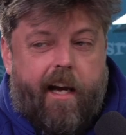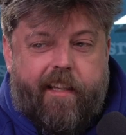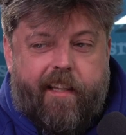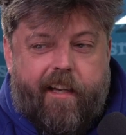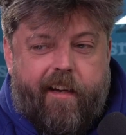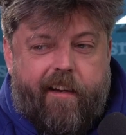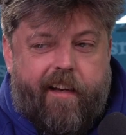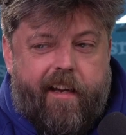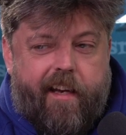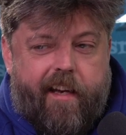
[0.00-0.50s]
I
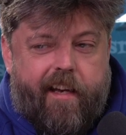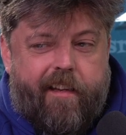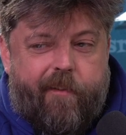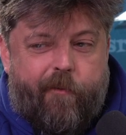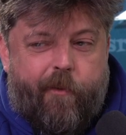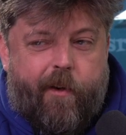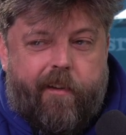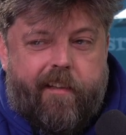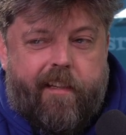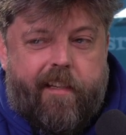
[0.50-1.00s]
know. Yeah,
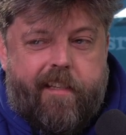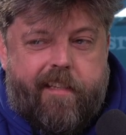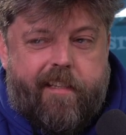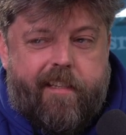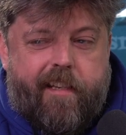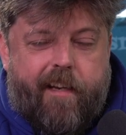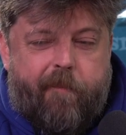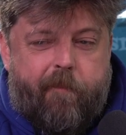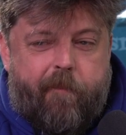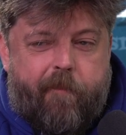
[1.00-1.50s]
well, it's
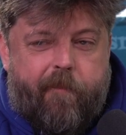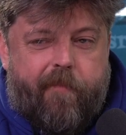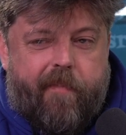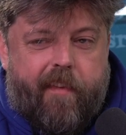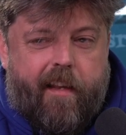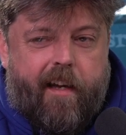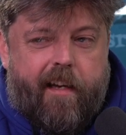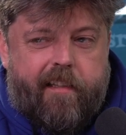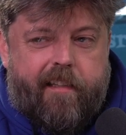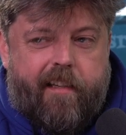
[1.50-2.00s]

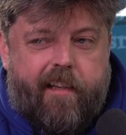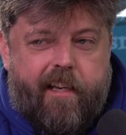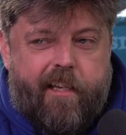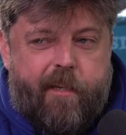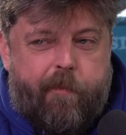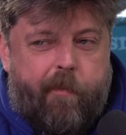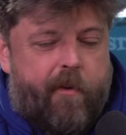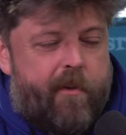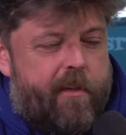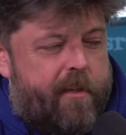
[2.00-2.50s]
I
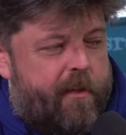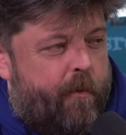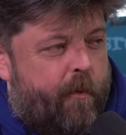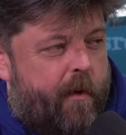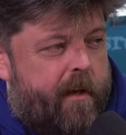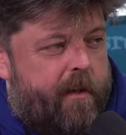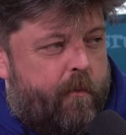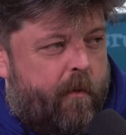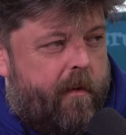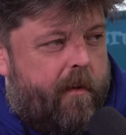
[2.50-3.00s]
suppose
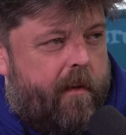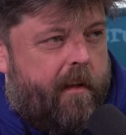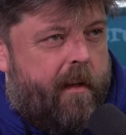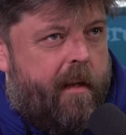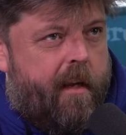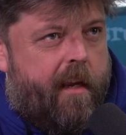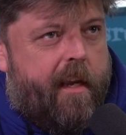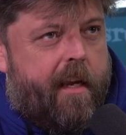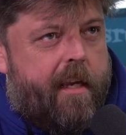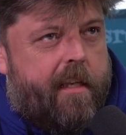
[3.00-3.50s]

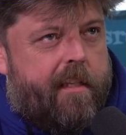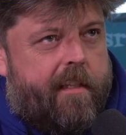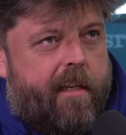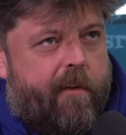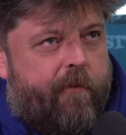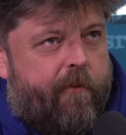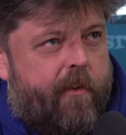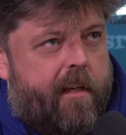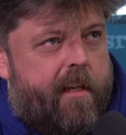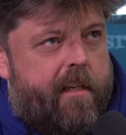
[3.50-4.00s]
it's
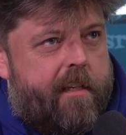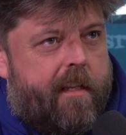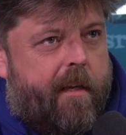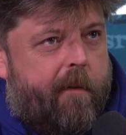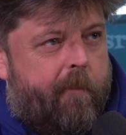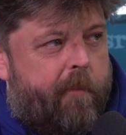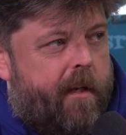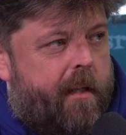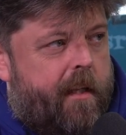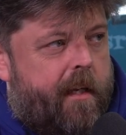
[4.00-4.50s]
different, isn't
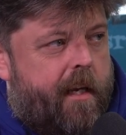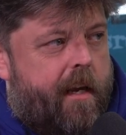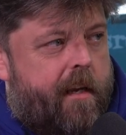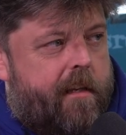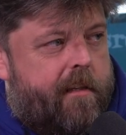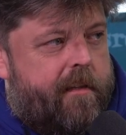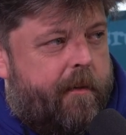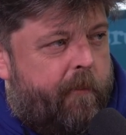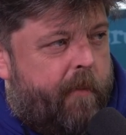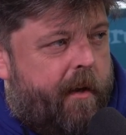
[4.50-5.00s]
it, being a
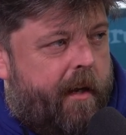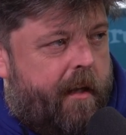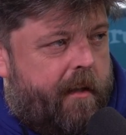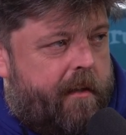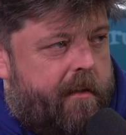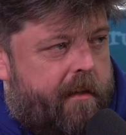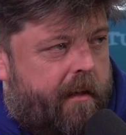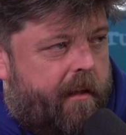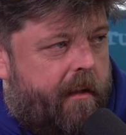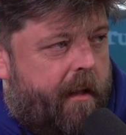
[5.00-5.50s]
guest
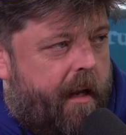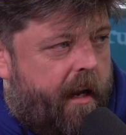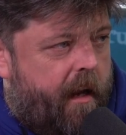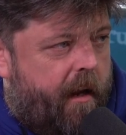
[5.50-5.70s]
compared to like